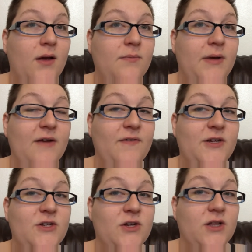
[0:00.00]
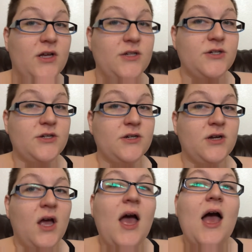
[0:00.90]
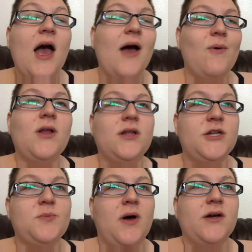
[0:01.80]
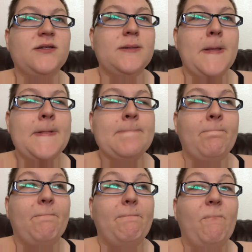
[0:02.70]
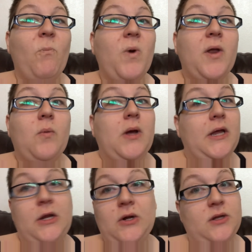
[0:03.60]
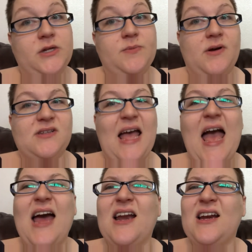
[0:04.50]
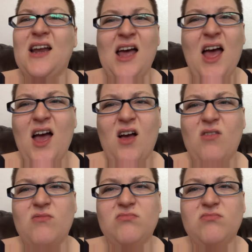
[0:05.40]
me to fix you a lunch? I want a lunchbox. What do you want in your lunchbox? I don't know.